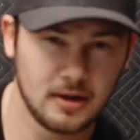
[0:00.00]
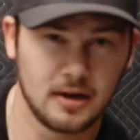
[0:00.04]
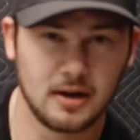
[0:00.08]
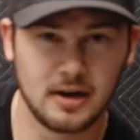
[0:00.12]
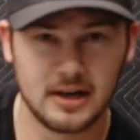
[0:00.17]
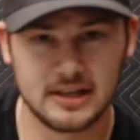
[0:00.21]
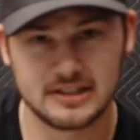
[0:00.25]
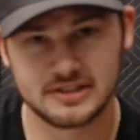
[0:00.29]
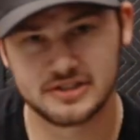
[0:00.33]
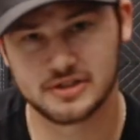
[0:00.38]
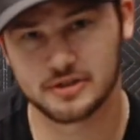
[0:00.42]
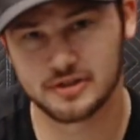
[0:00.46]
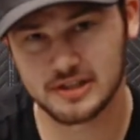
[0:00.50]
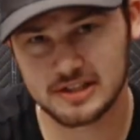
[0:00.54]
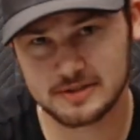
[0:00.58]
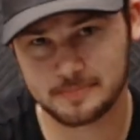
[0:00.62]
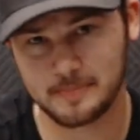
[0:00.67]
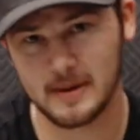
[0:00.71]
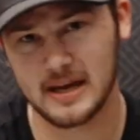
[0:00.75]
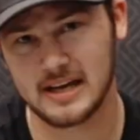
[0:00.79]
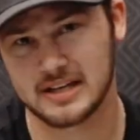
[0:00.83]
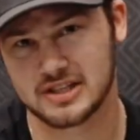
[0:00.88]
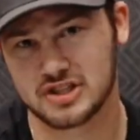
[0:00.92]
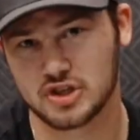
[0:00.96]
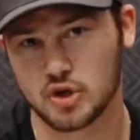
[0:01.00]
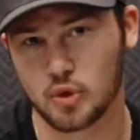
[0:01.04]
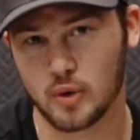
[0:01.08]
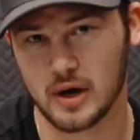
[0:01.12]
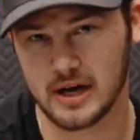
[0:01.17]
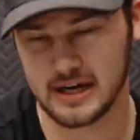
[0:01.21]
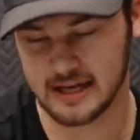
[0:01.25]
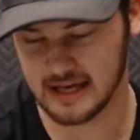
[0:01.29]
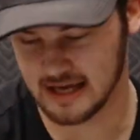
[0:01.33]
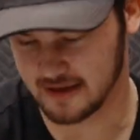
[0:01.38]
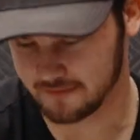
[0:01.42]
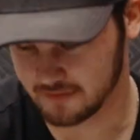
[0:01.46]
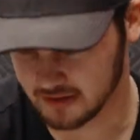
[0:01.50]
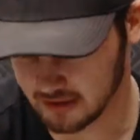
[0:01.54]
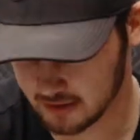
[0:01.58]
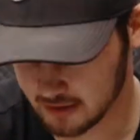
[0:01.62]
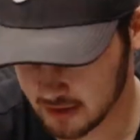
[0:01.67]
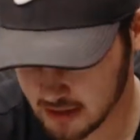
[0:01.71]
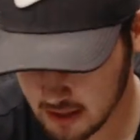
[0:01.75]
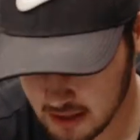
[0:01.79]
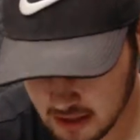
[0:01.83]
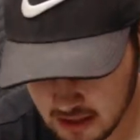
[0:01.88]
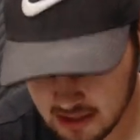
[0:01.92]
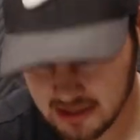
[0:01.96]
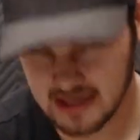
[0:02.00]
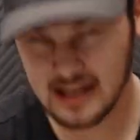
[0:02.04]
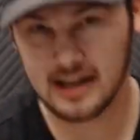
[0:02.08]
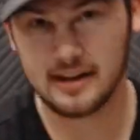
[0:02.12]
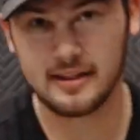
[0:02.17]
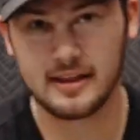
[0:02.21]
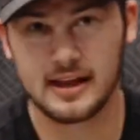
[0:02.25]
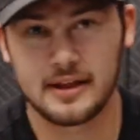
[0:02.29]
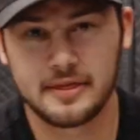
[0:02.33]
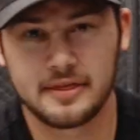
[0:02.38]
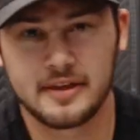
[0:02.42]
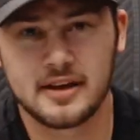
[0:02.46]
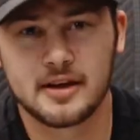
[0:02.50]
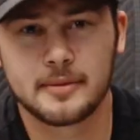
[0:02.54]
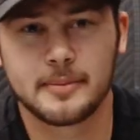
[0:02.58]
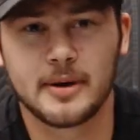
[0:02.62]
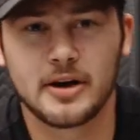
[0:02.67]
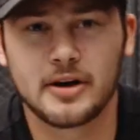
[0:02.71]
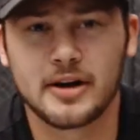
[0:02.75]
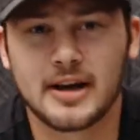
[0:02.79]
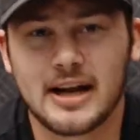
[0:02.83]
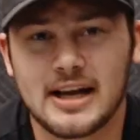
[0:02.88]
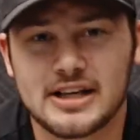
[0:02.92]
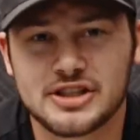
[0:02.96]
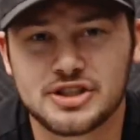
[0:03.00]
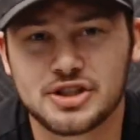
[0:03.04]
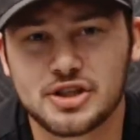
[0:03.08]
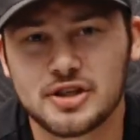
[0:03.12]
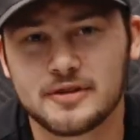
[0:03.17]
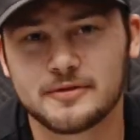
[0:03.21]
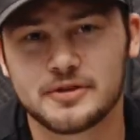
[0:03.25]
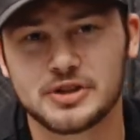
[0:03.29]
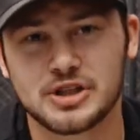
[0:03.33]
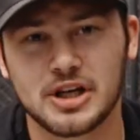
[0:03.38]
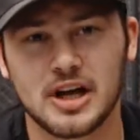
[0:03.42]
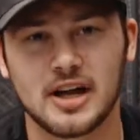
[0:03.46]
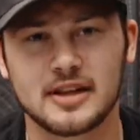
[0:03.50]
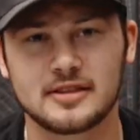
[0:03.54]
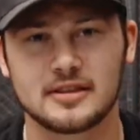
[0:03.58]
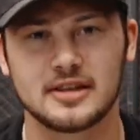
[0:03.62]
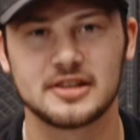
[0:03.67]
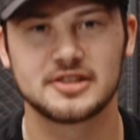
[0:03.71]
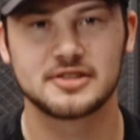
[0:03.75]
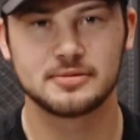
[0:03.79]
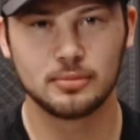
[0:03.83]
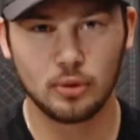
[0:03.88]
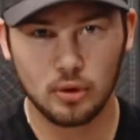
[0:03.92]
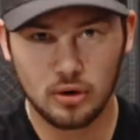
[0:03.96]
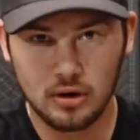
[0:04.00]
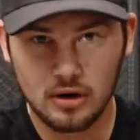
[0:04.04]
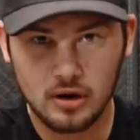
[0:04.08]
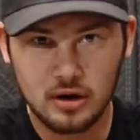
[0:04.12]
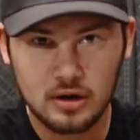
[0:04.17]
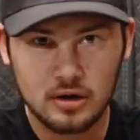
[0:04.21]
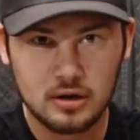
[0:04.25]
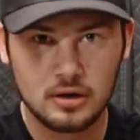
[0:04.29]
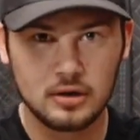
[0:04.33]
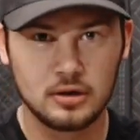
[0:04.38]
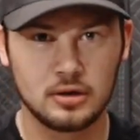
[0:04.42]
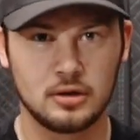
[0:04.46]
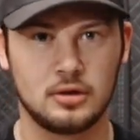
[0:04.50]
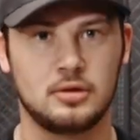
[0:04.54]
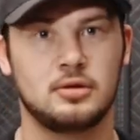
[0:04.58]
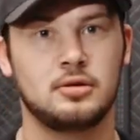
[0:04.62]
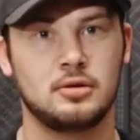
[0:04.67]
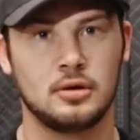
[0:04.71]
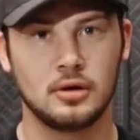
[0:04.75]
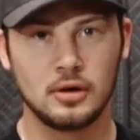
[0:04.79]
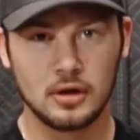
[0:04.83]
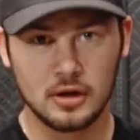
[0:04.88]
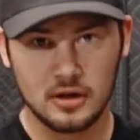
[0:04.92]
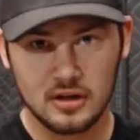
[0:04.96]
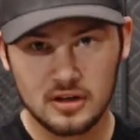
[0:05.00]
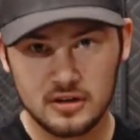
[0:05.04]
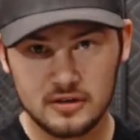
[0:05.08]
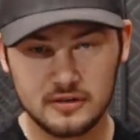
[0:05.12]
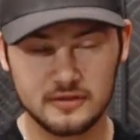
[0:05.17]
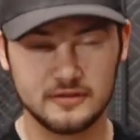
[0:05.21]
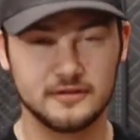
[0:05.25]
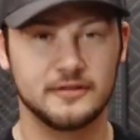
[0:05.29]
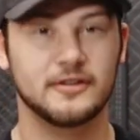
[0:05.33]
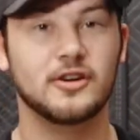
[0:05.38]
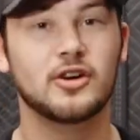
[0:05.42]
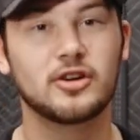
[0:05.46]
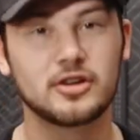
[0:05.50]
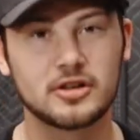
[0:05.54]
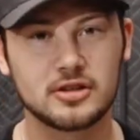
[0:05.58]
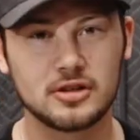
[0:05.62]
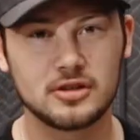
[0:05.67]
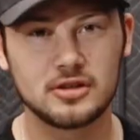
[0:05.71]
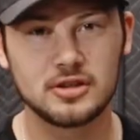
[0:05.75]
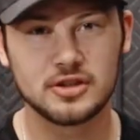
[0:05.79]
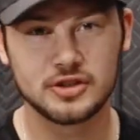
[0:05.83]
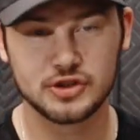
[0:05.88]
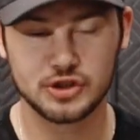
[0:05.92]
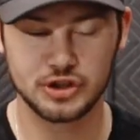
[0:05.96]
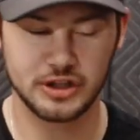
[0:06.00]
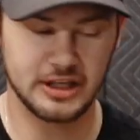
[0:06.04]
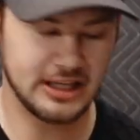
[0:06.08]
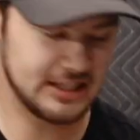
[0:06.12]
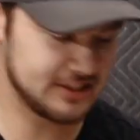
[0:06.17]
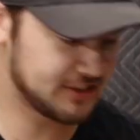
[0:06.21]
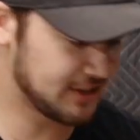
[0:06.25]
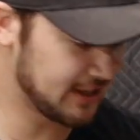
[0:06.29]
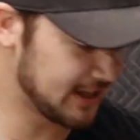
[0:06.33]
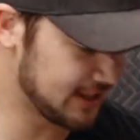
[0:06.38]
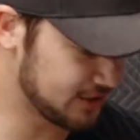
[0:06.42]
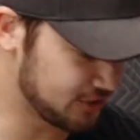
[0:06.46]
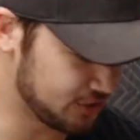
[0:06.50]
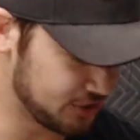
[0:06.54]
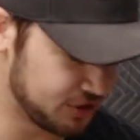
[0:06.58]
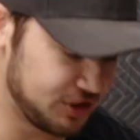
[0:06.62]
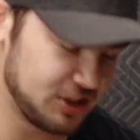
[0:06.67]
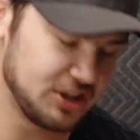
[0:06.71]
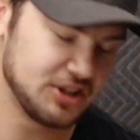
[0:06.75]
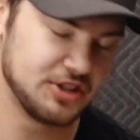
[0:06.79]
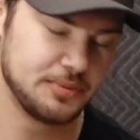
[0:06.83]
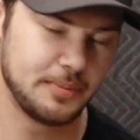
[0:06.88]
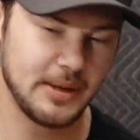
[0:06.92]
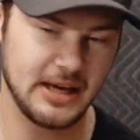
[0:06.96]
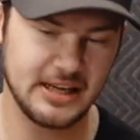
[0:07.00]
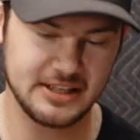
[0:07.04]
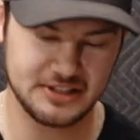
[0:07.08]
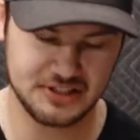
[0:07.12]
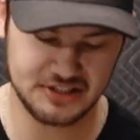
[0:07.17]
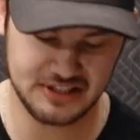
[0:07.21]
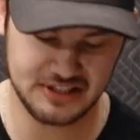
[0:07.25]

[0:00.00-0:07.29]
All right, so this bag's quite heavy. Now that I think about it, I should have shot this more vertical so you guys could actually see these bags